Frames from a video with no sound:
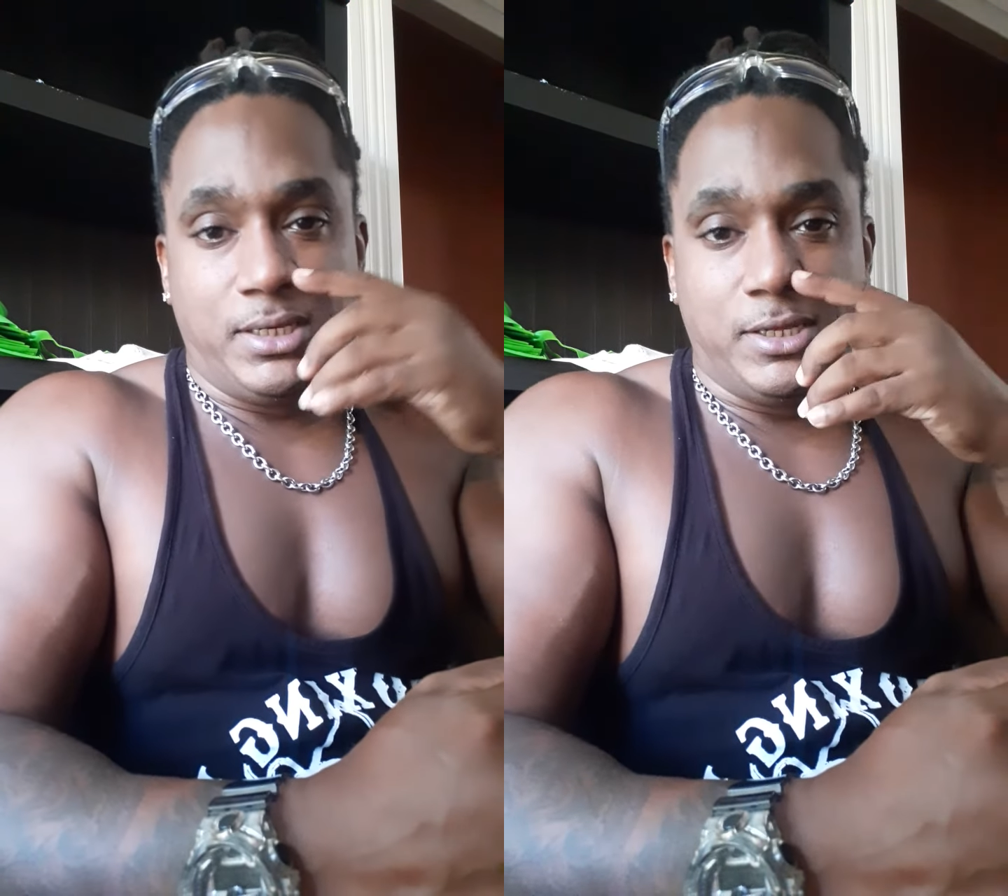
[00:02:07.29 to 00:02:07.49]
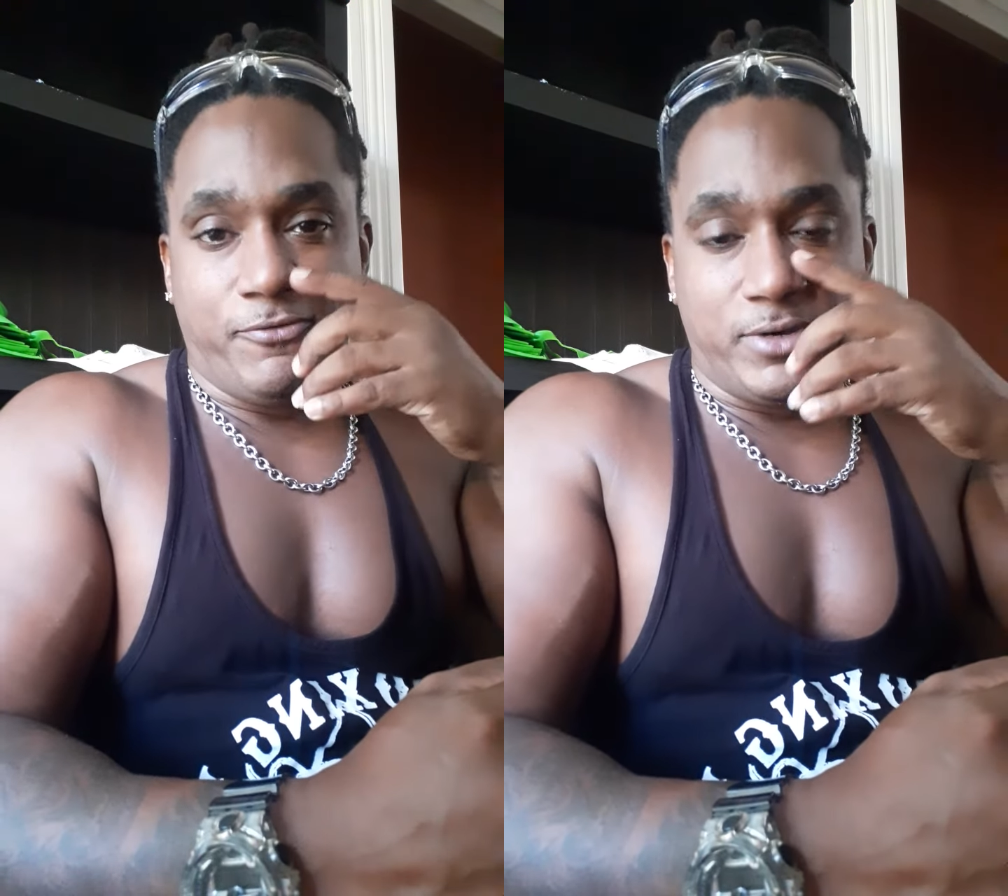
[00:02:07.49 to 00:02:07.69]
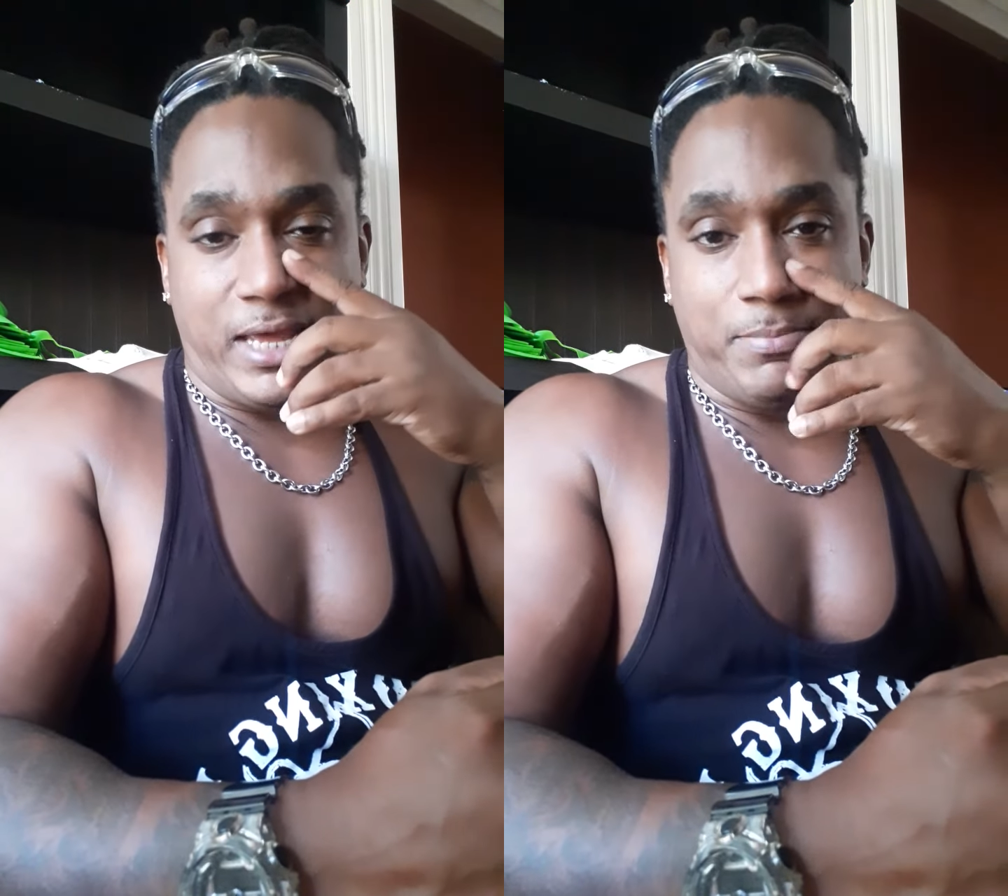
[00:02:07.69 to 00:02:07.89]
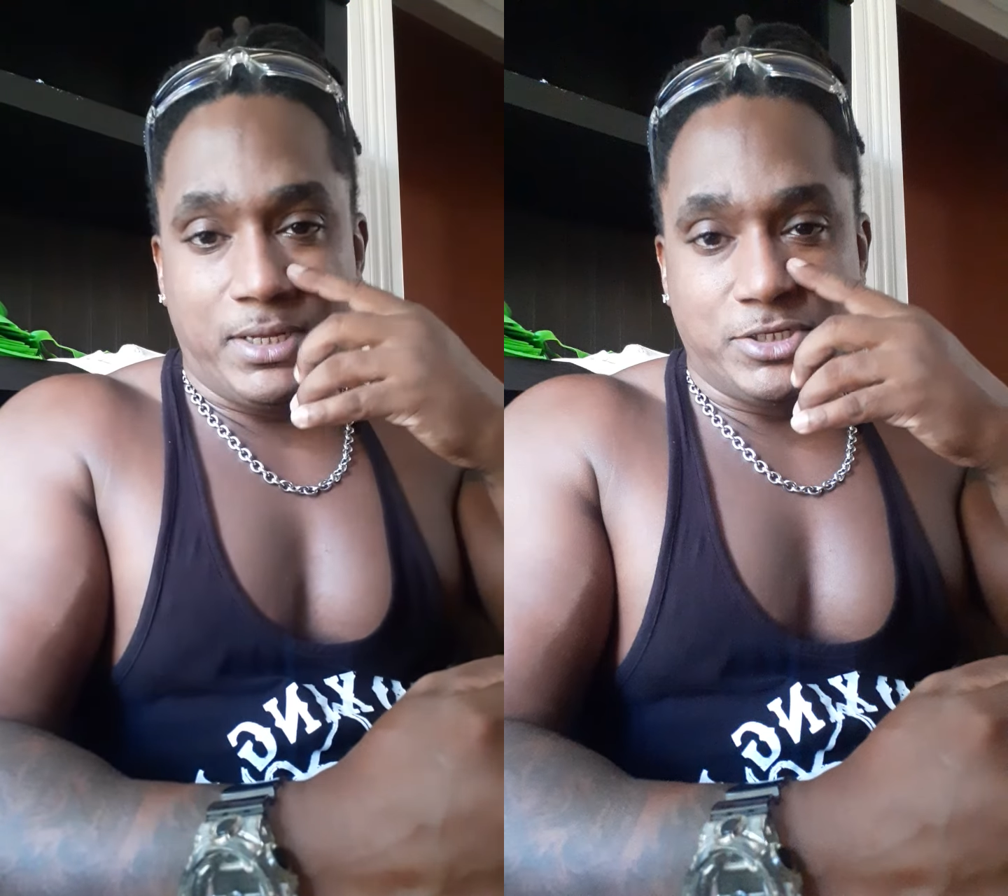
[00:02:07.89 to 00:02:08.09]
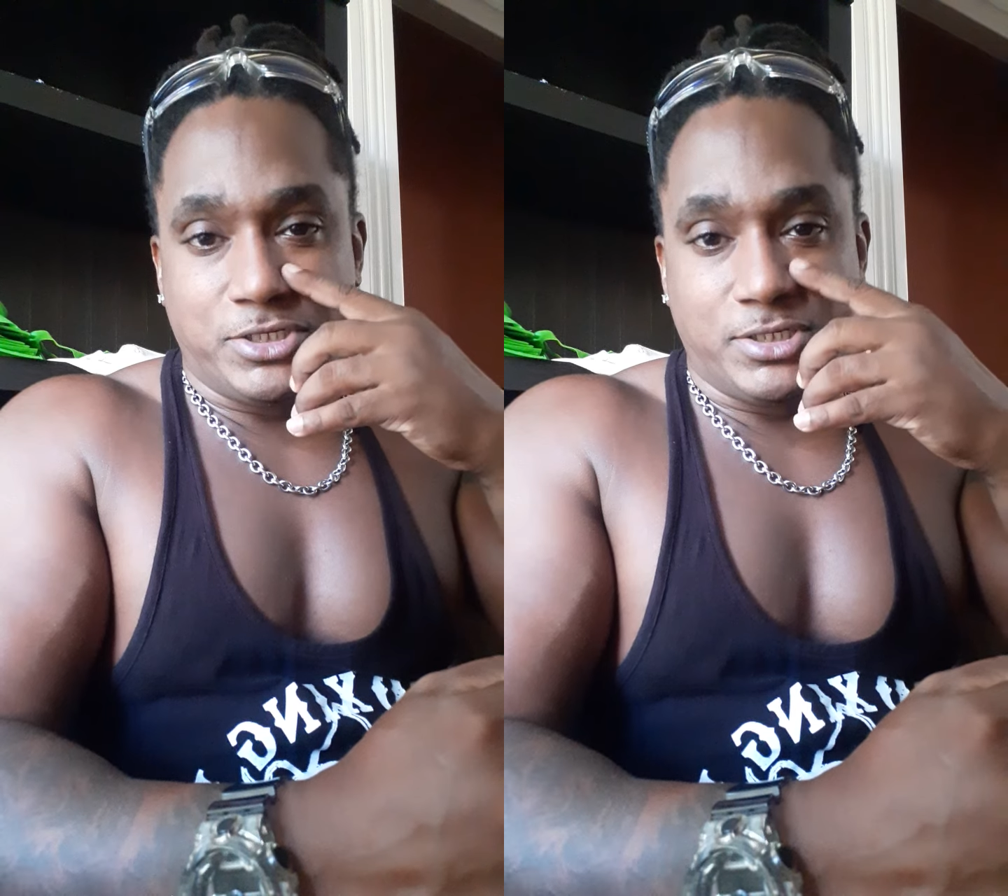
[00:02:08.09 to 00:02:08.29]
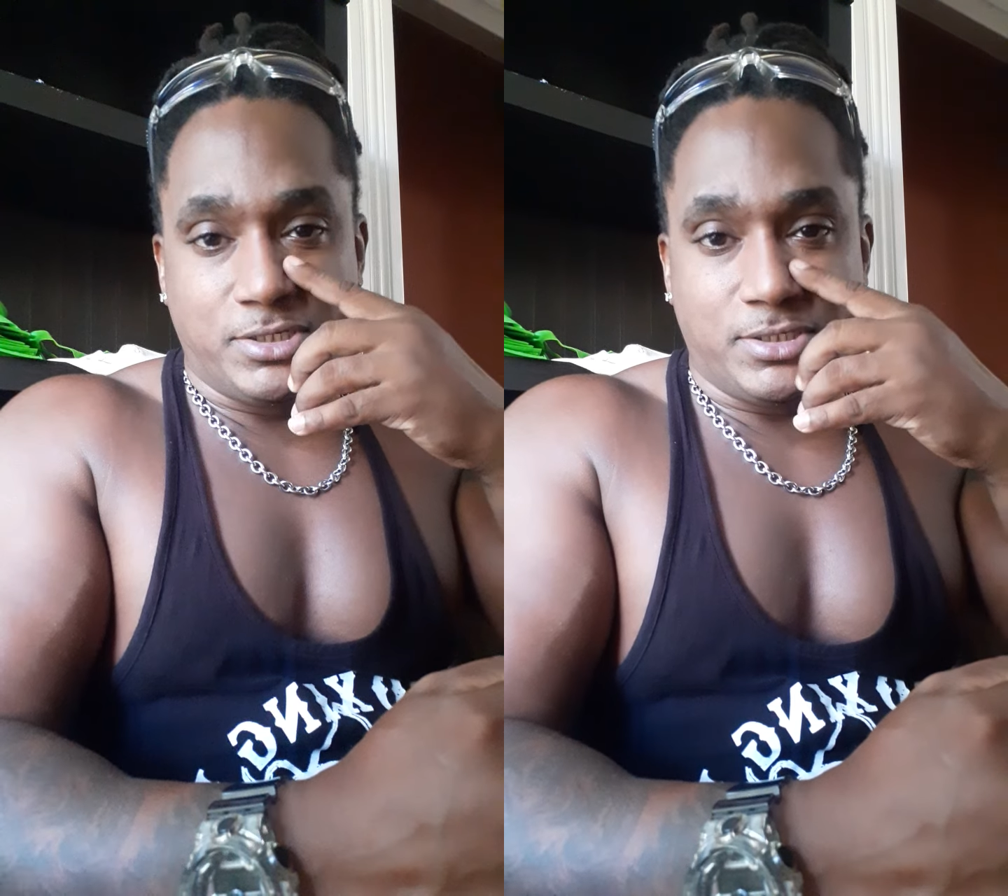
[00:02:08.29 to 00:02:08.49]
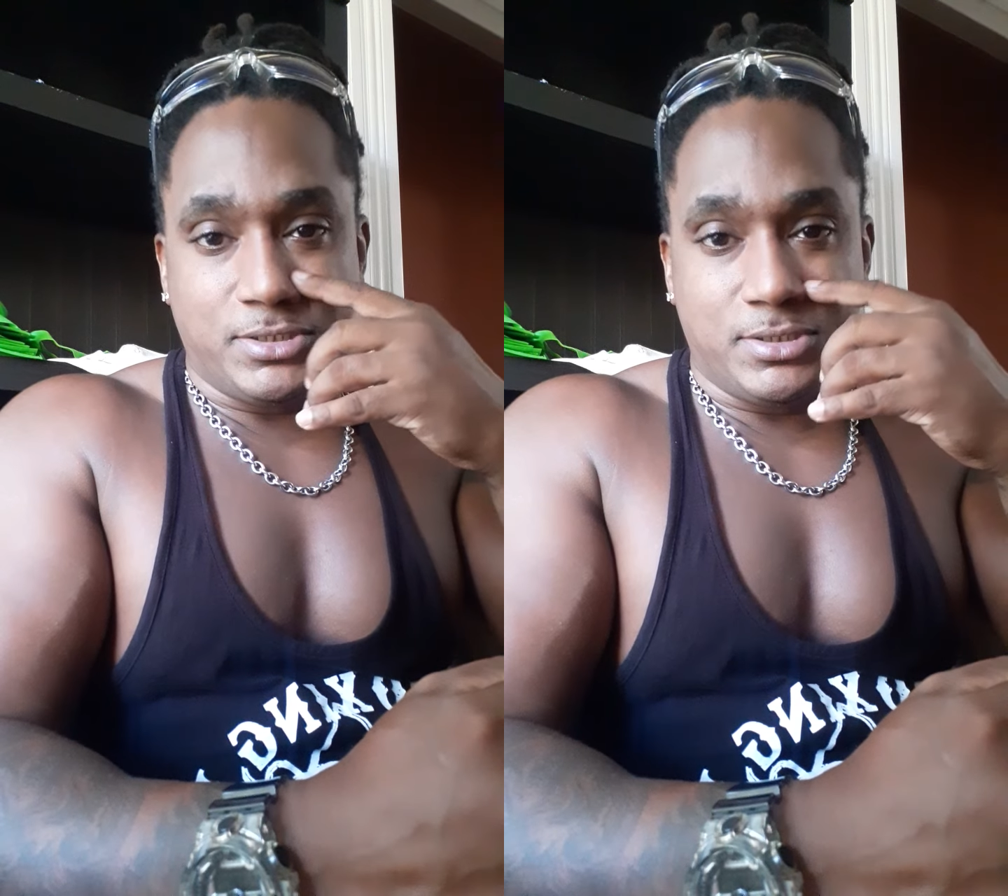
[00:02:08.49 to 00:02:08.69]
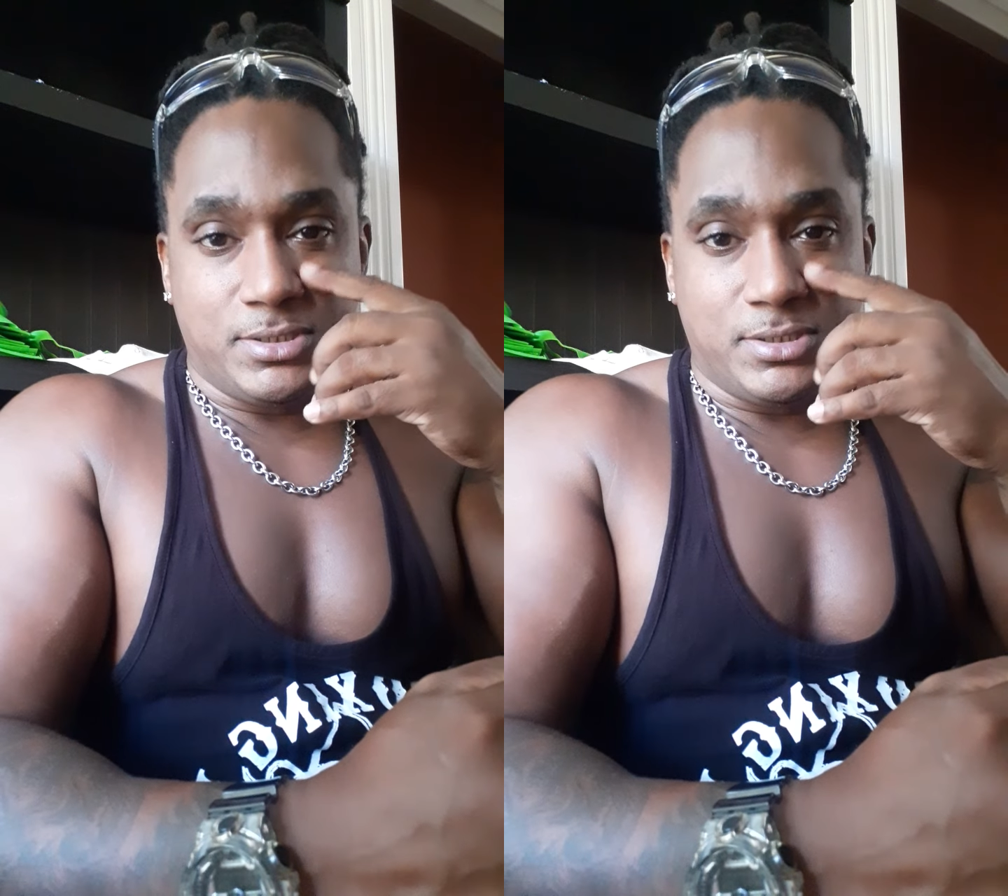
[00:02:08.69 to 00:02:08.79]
different dimensions